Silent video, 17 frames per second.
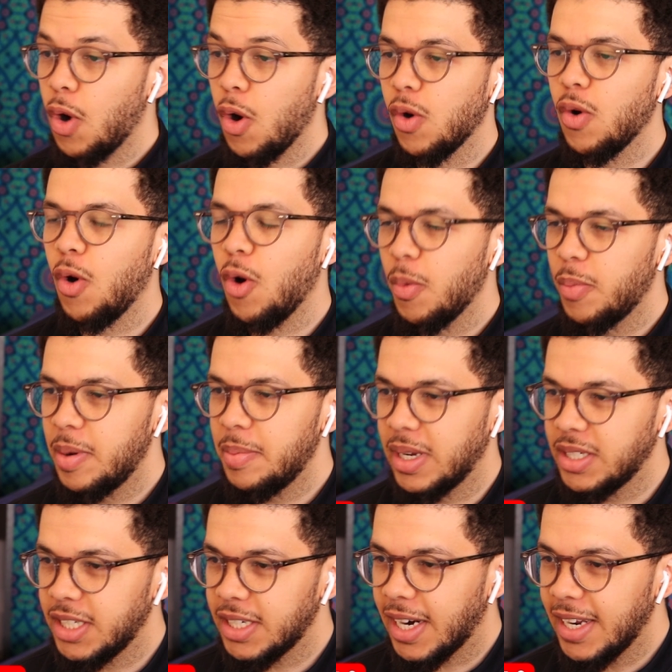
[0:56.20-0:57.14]
Gogo Aubrey
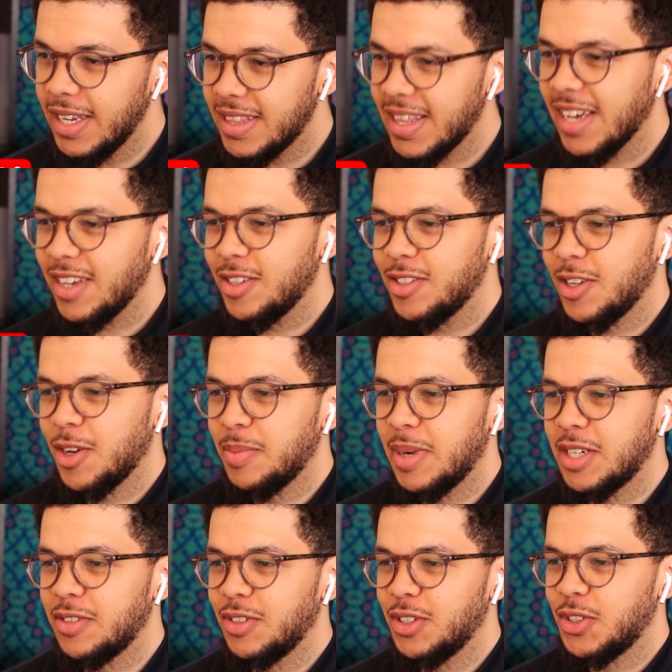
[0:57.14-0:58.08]
Matshiqi, thank you so
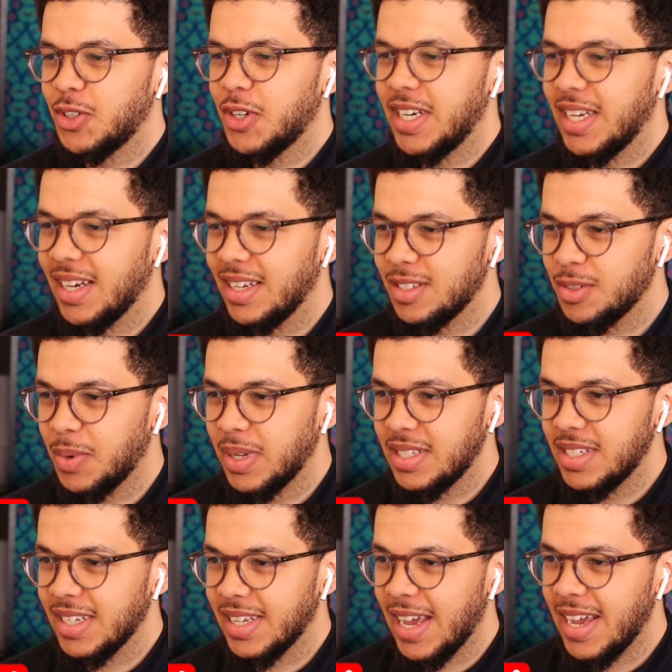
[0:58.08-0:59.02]
much for joining us
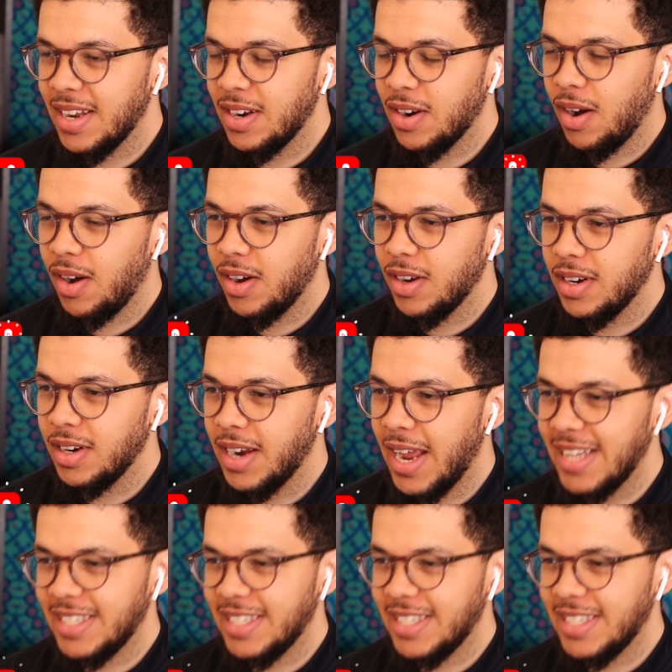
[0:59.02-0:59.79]
once again on